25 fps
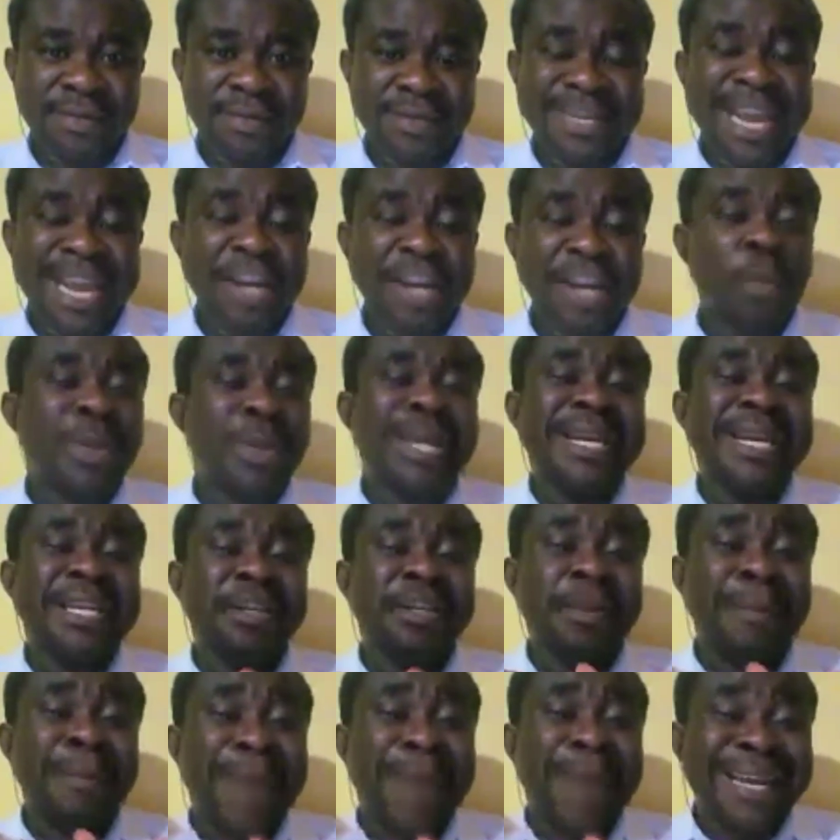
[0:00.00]
They are not within
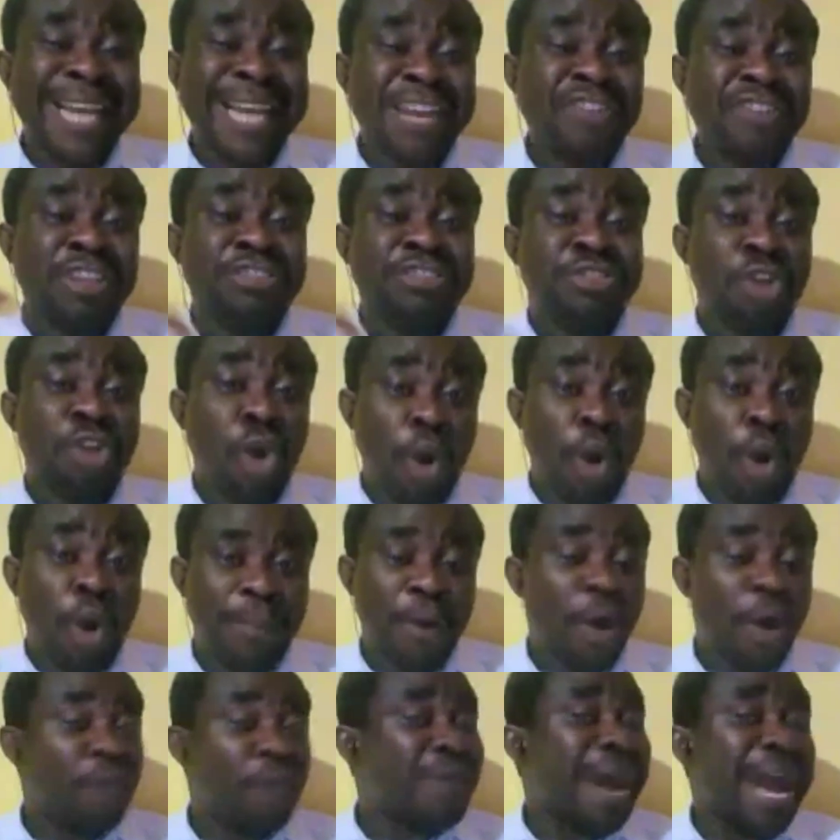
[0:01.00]
the mandatory
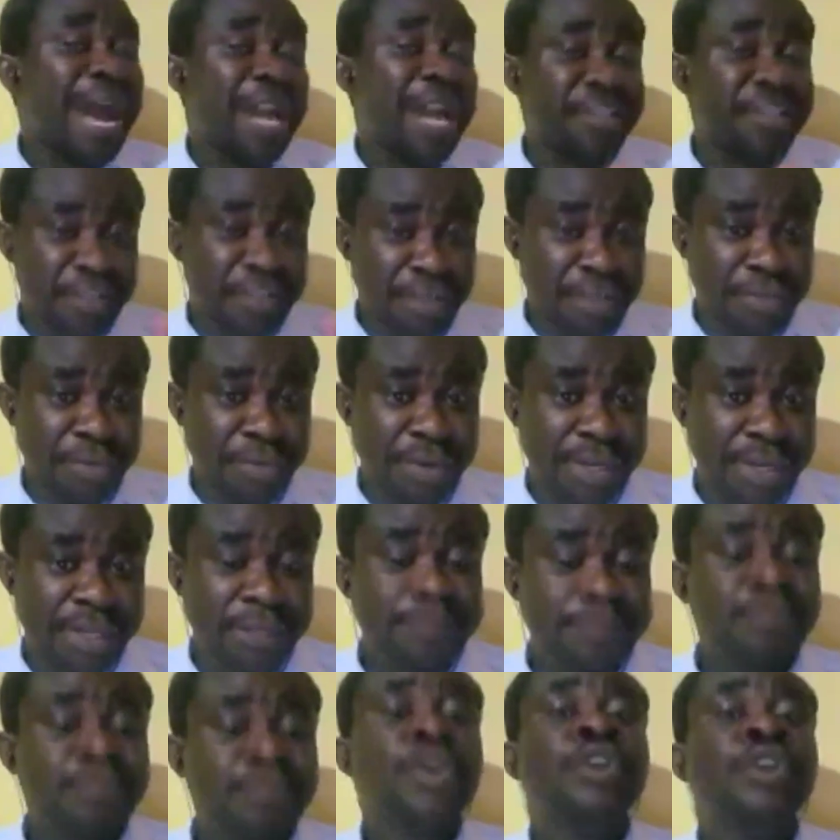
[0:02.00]
scope of IAS 33.
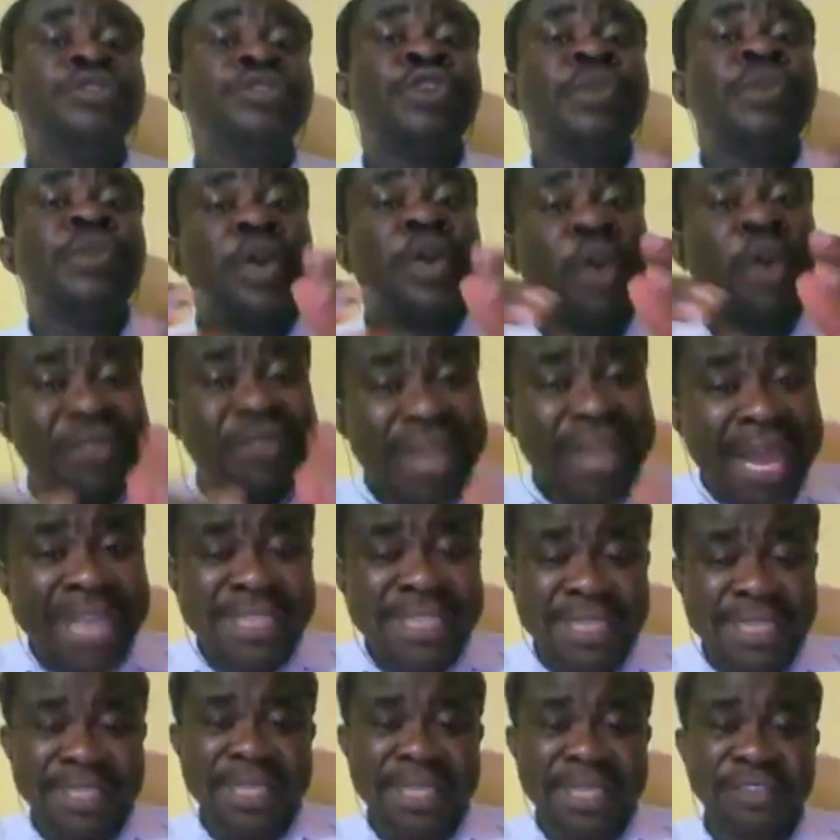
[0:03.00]
So for those
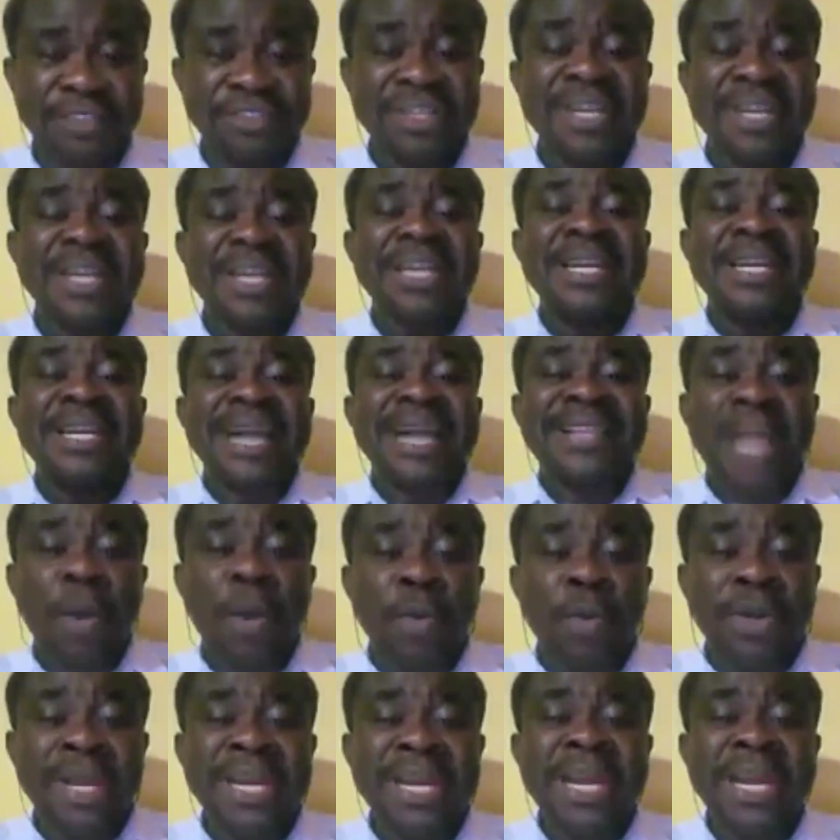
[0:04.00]
entities that
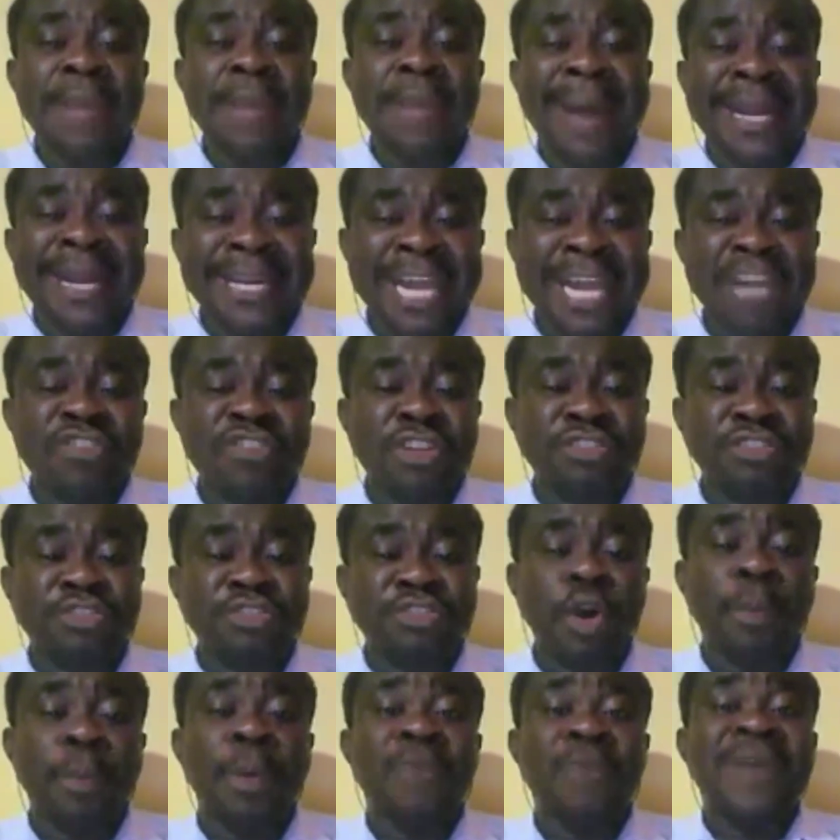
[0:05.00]
are within the mandatory
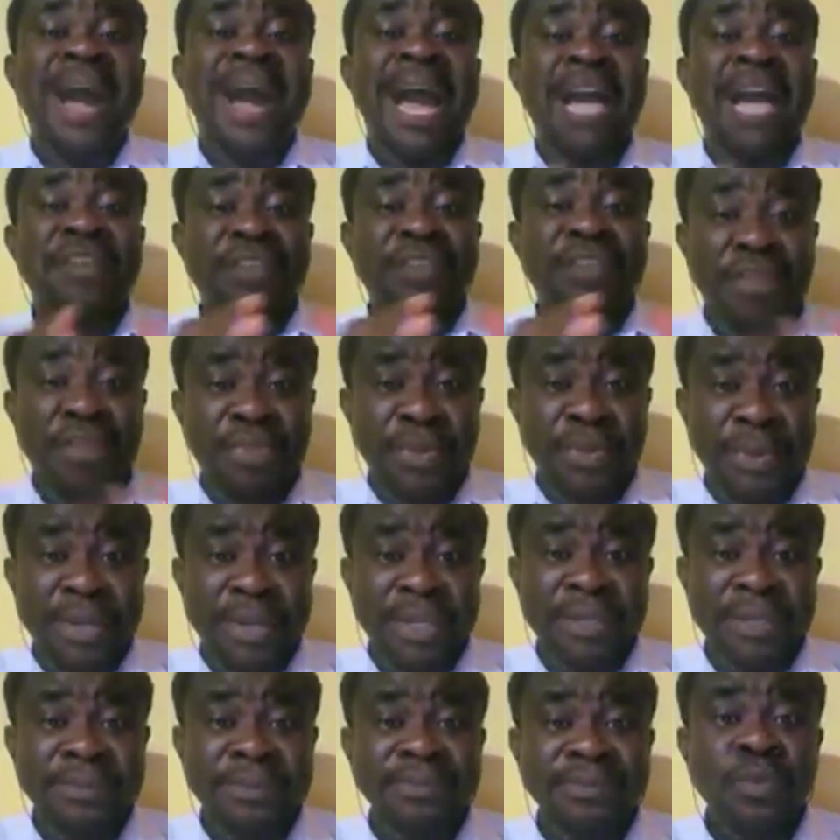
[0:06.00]
scope of IAS
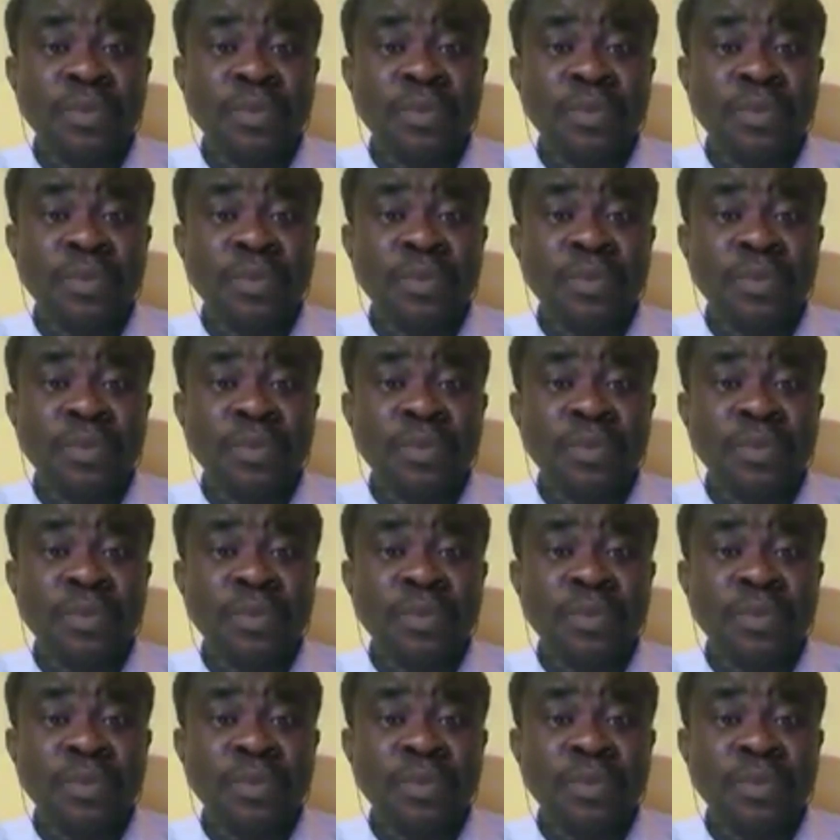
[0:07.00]
33,